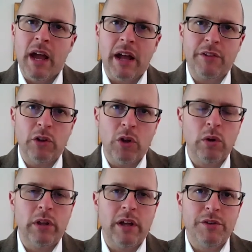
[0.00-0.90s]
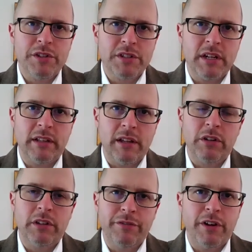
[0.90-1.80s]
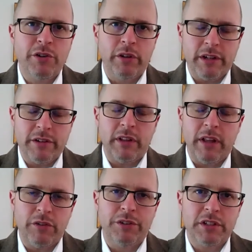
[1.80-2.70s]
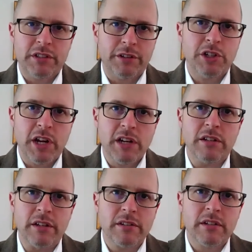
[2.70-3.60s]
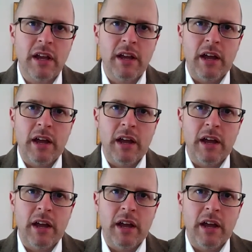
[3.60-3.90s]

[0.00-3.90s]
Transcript: at the local level, the state level, and the federal level to start to change this.